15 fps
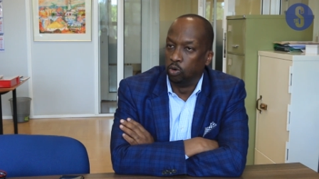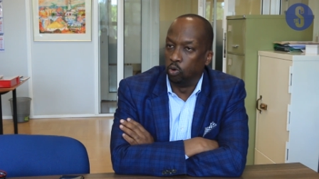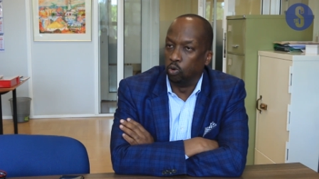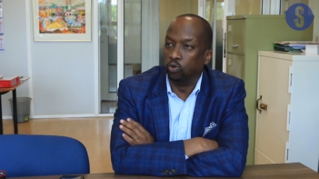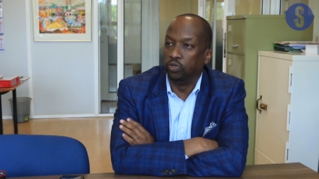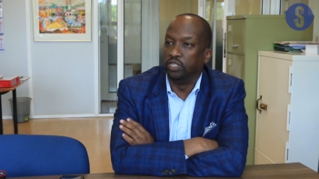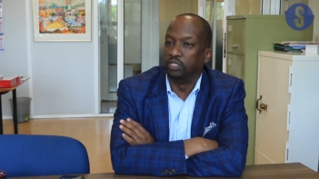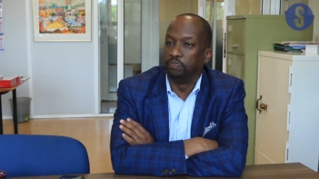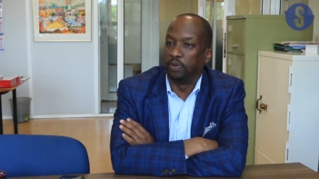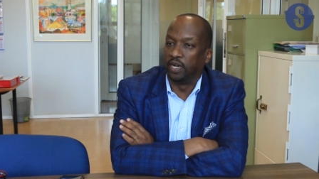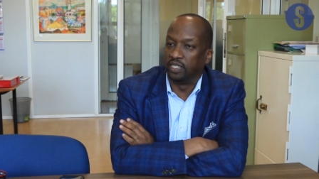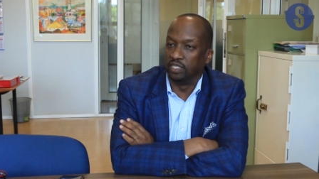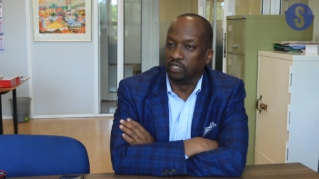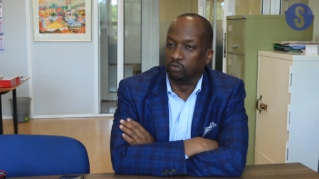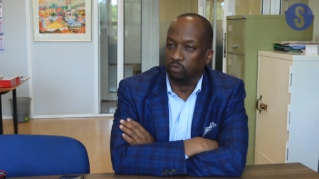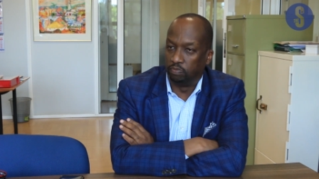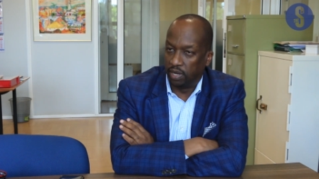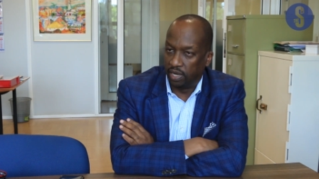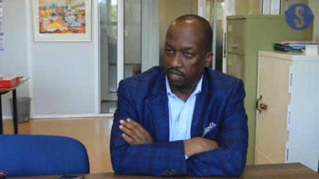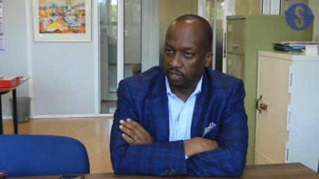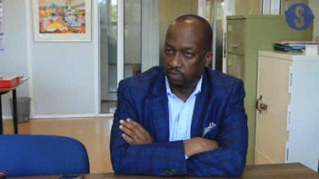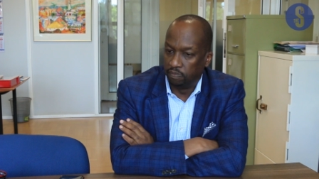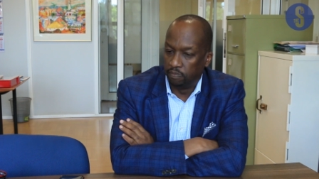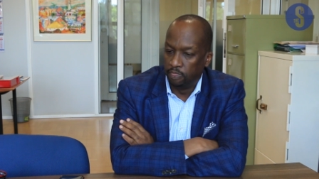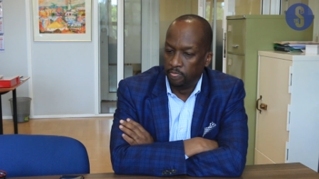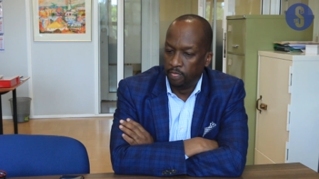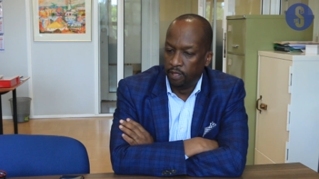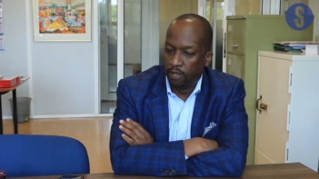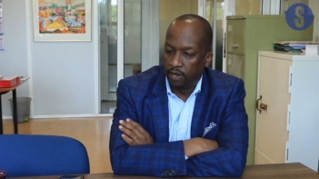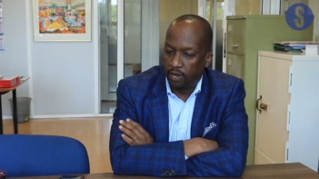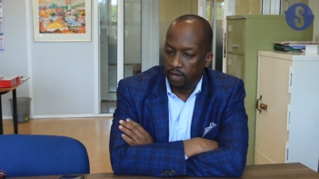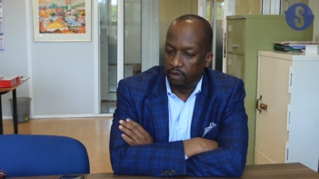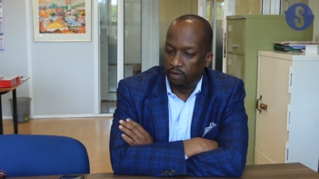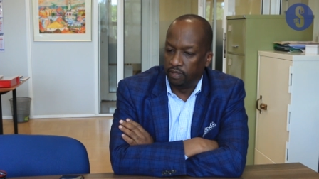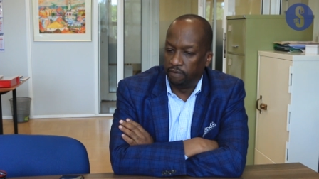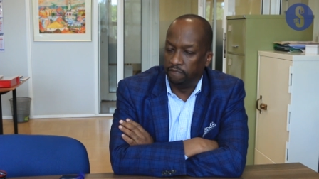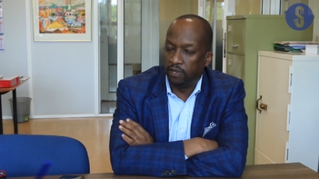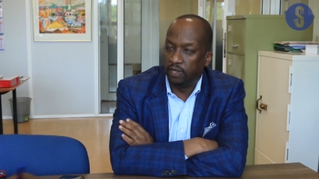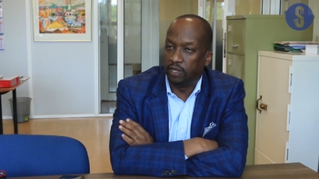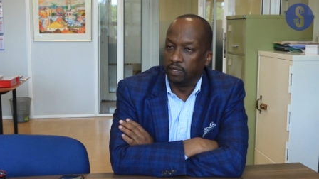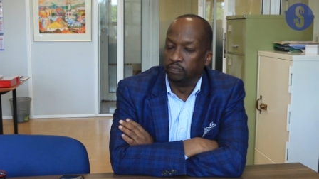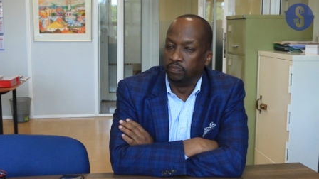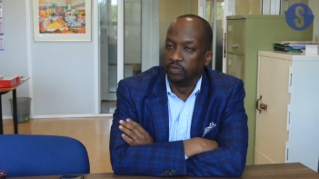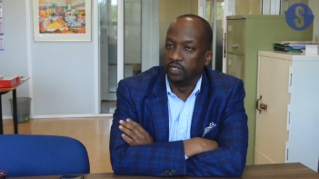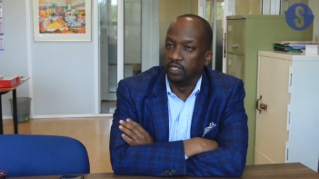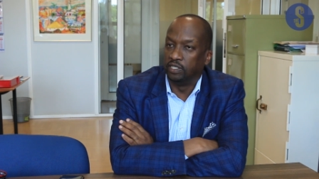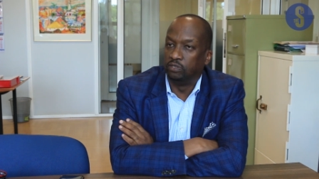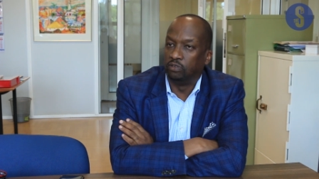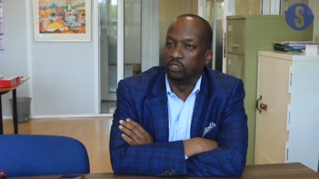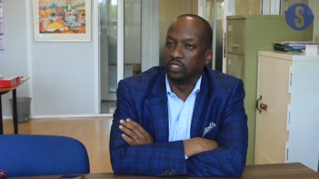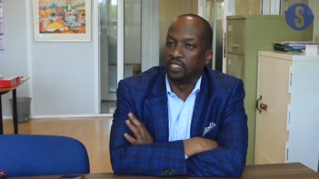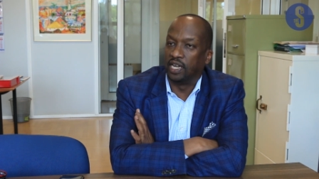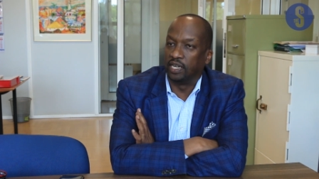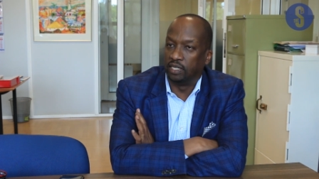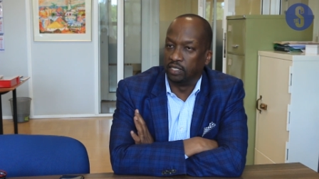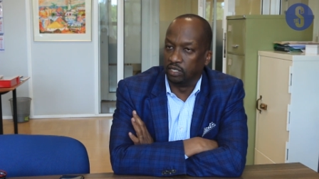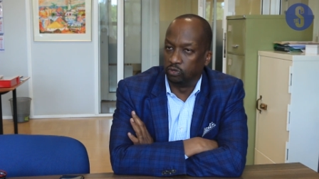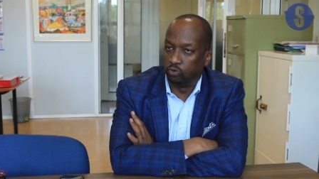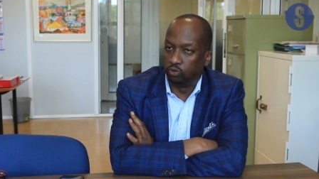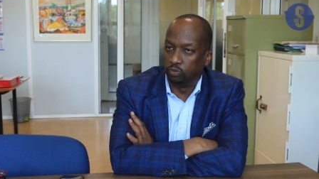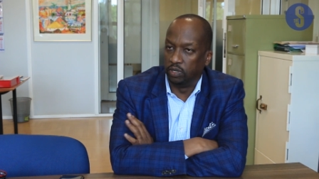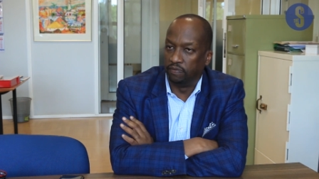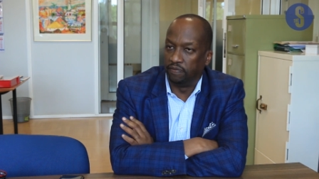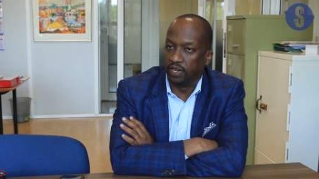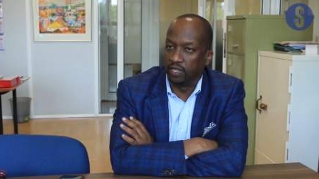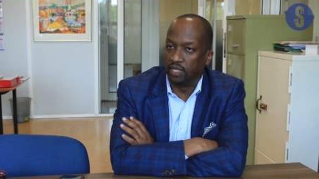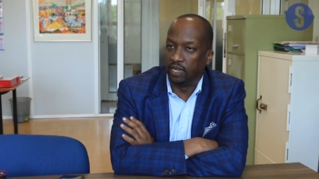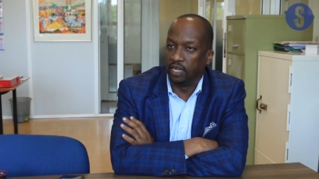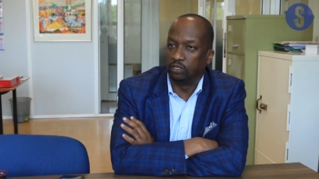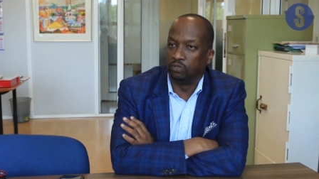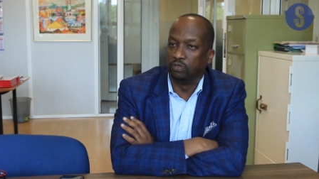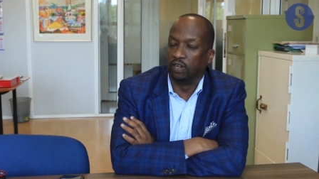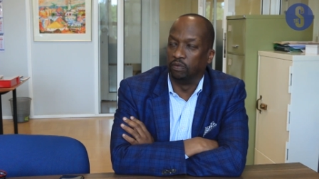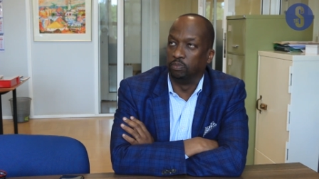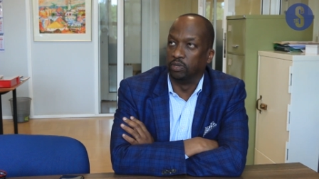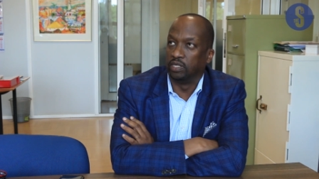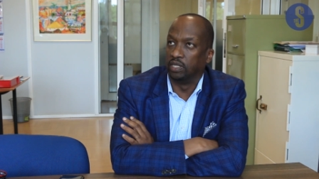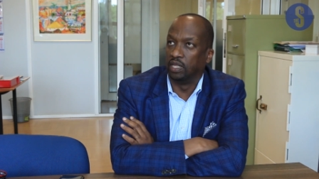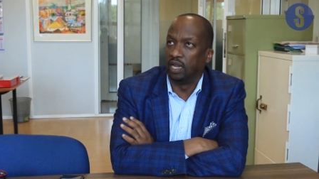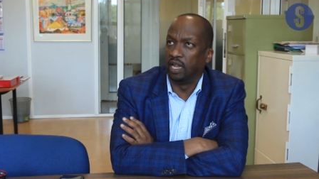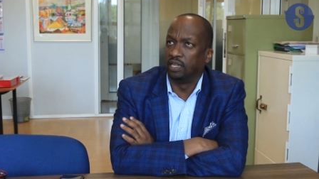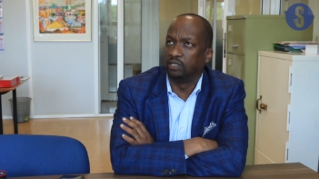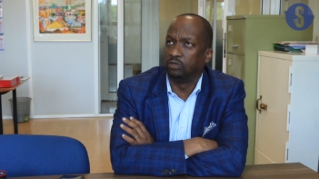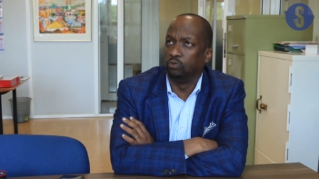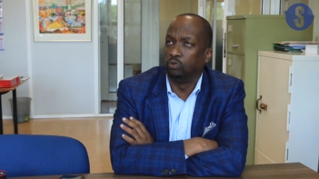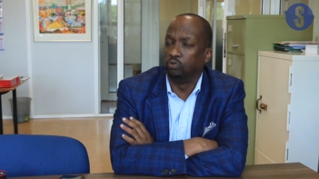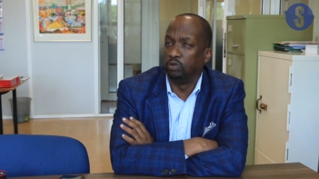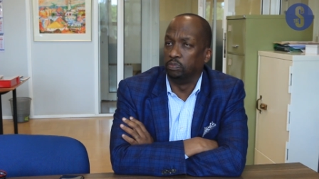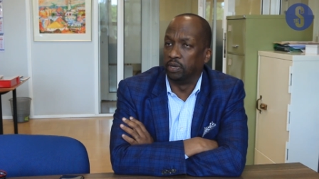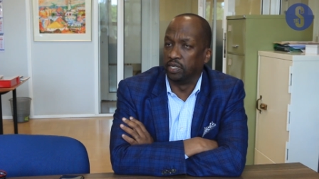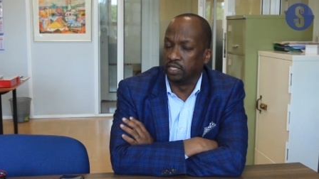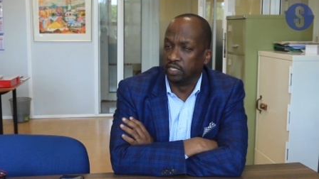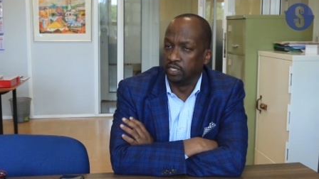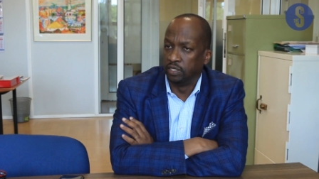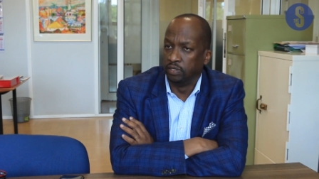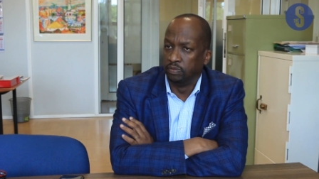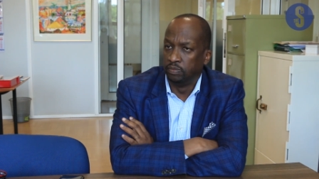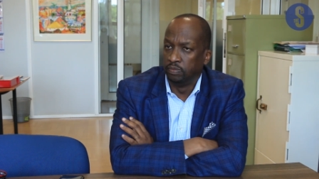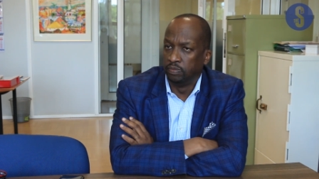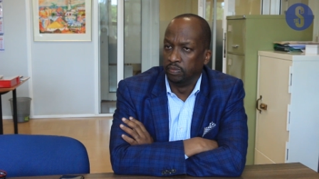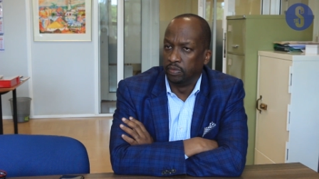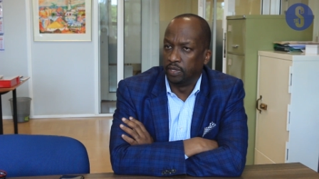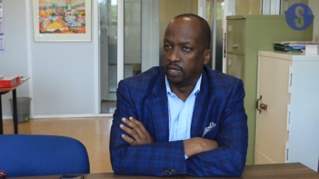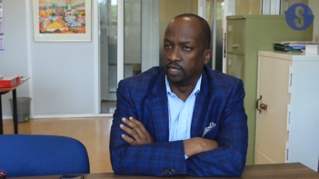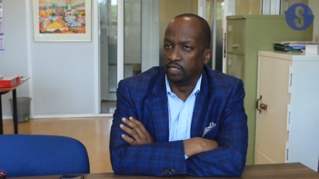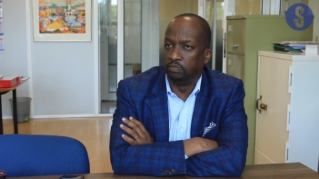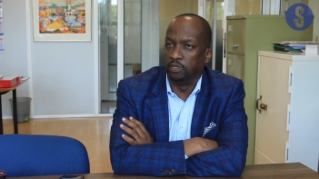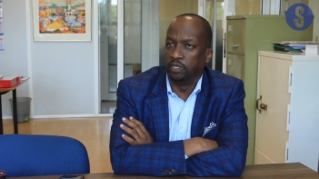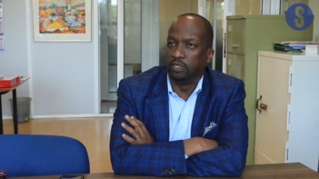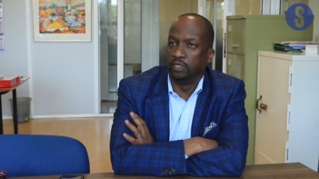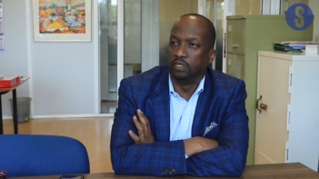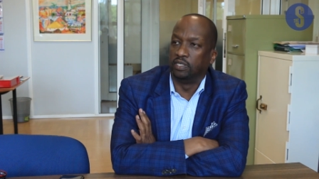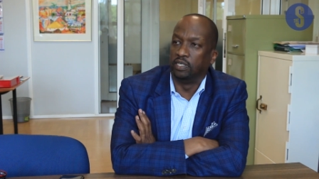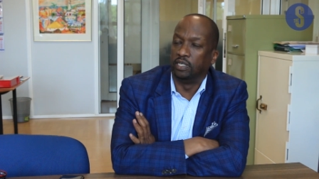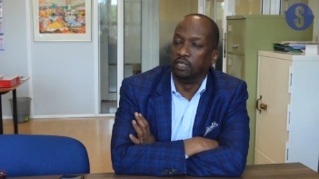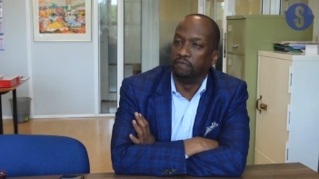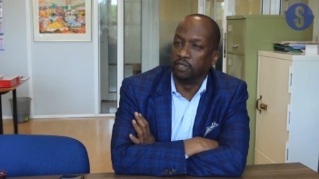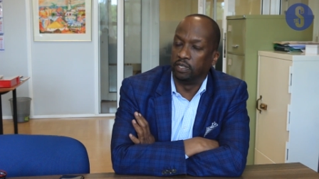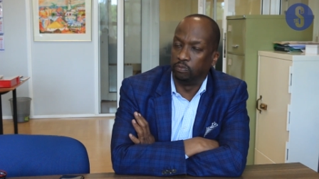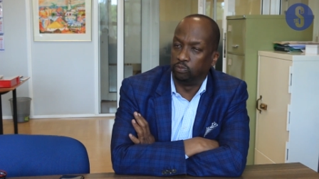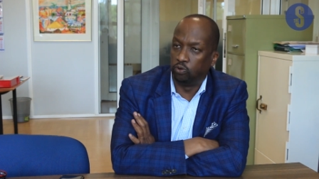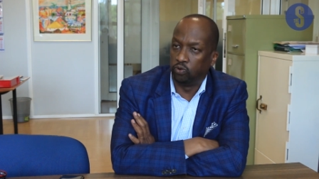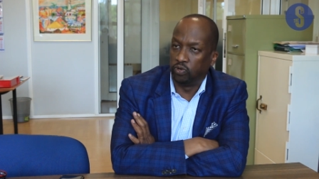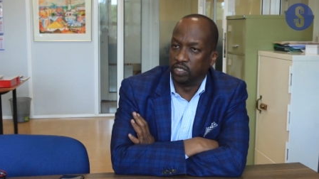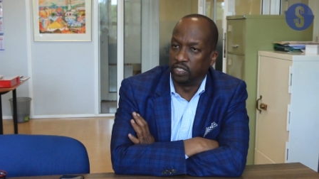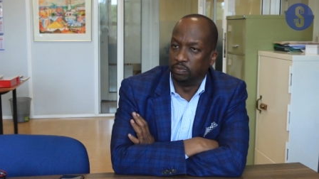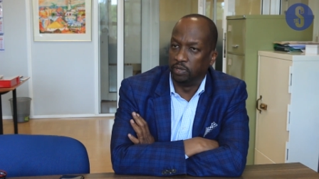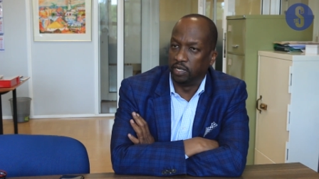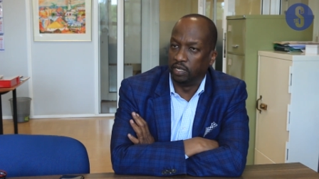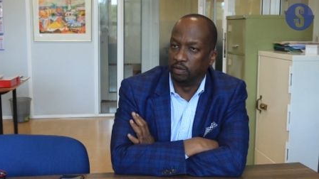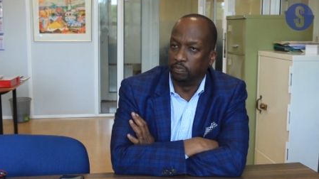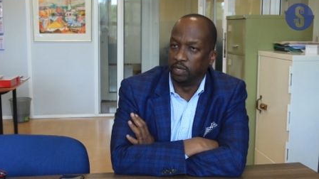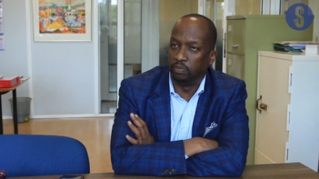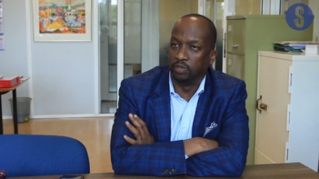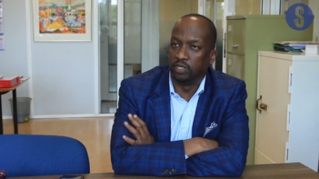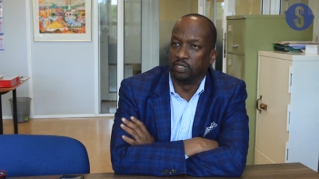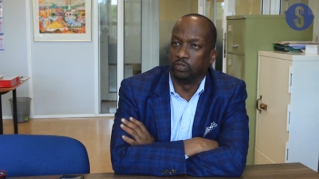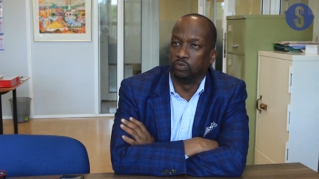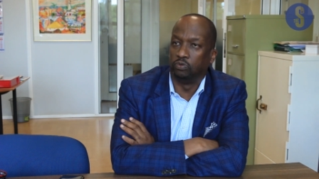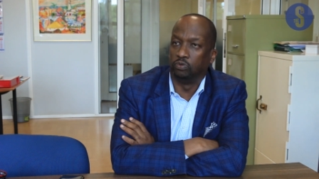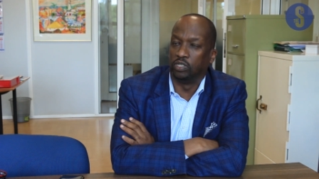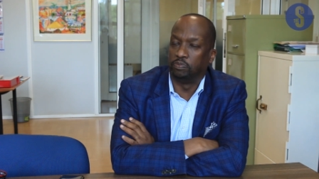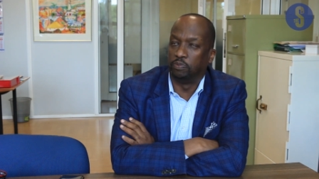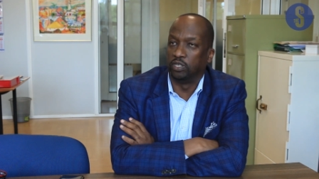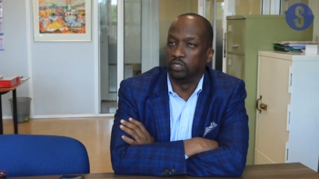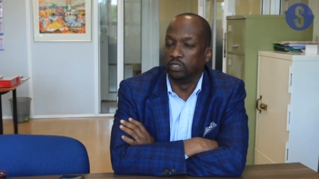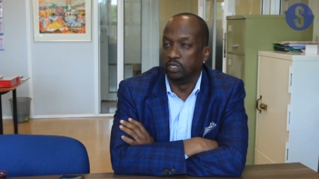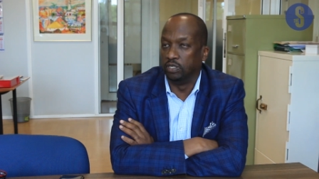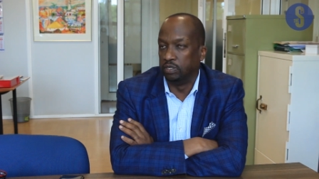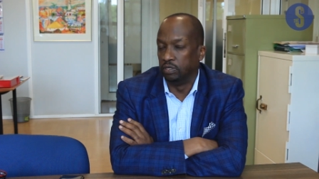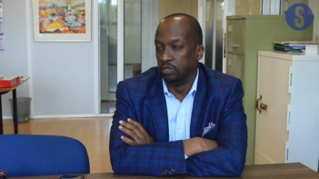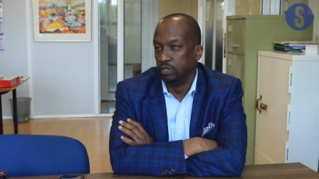all these parties combined. Mm -hmm. Now, the figure is not stagnant at all. In fact, the national government in the last two, three months yes. has made significant progress in making payments to especially